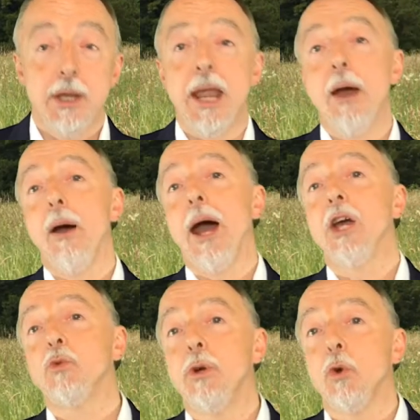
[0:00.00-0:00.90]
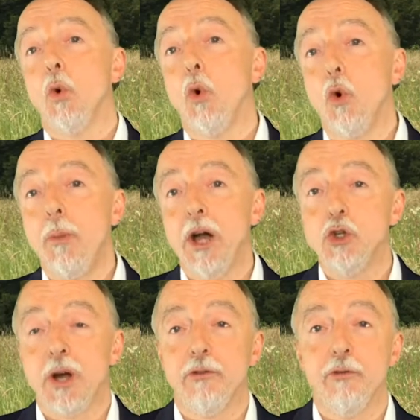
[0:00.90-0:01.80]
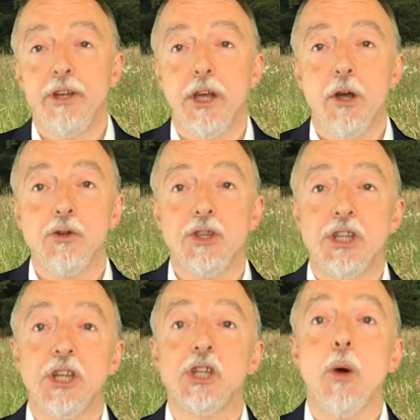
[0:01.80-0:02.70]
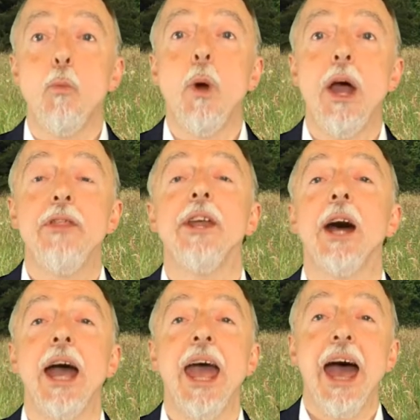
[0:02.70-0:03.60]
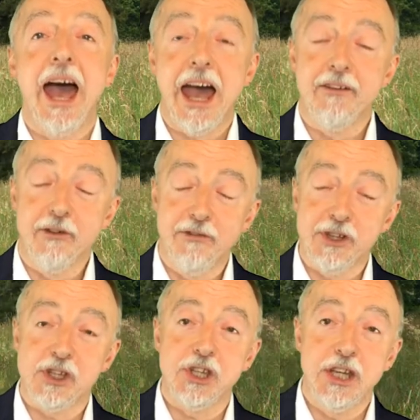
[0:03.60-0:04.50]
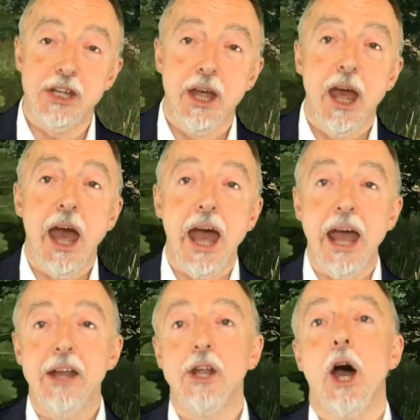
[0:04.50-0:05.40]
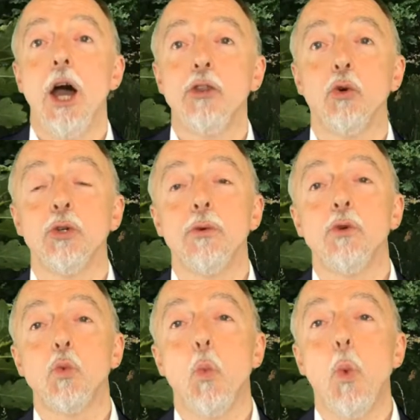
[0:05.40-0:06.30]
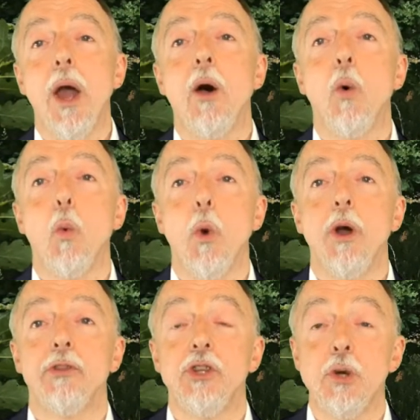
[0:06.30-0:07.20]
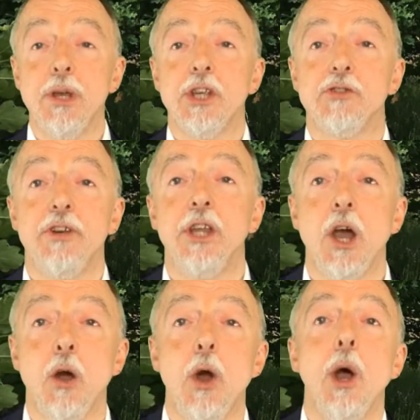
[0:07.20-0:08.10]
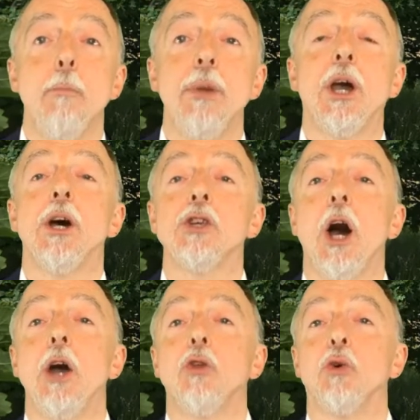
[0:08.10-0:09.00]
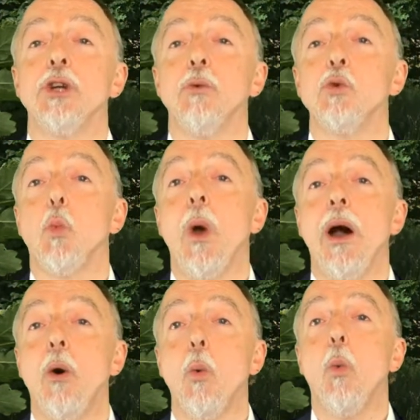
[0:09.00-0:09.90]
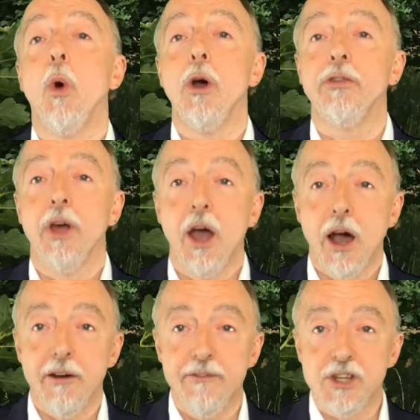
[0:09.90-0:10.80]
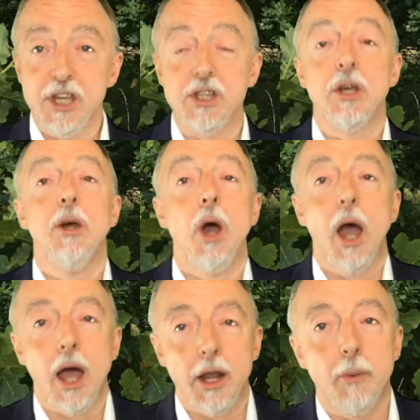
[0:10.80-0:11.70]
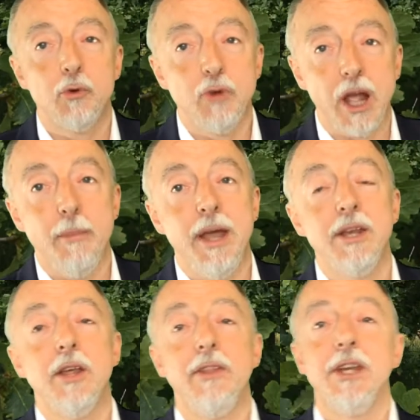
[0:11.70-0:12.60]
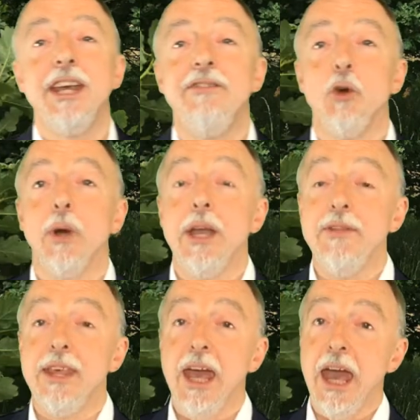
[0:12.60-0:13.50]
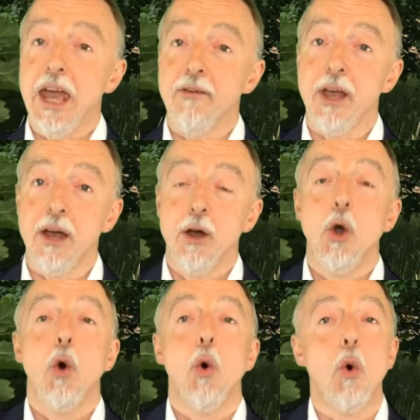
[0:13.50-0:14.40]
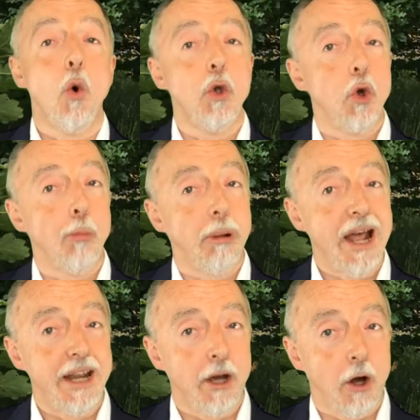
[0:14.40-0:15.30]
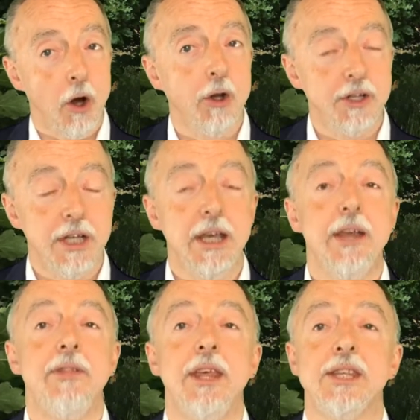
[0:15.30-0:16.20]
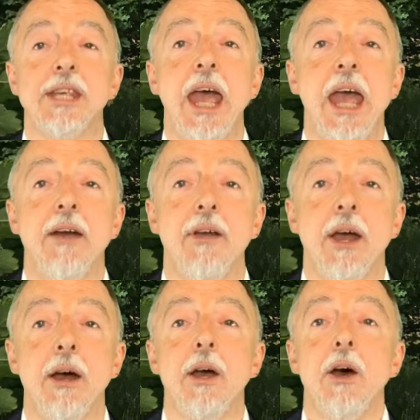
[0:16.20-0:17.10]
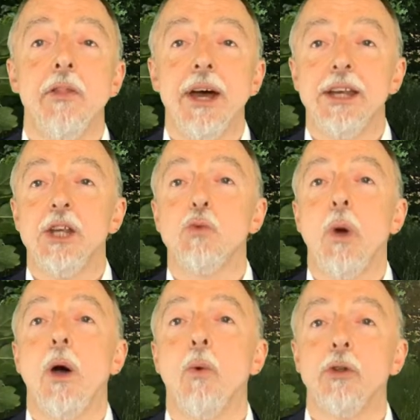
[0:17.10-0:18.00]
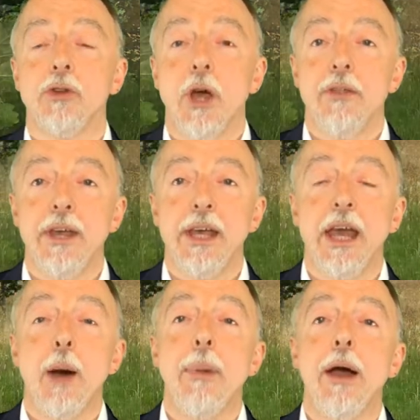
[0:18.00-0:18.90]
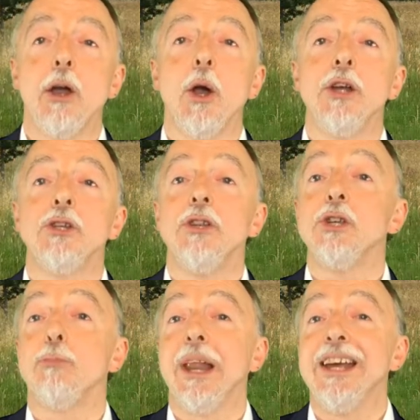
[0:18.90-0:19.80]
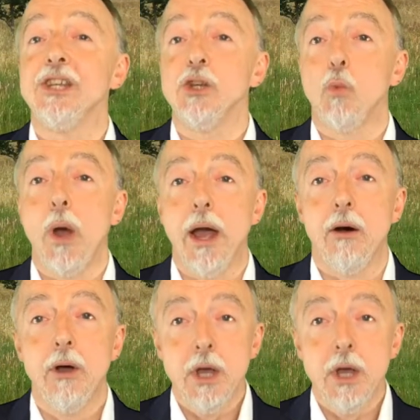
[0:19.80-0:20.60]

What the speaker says: Now, as with all my travel videos, this is somewhere that I have visited and I thought it was well worth doing this video because I thought it was well worth a visit, and I would recommend that if you're in the area or you're planning a holiday in this area, that it is well worth thinking about going to this place as well.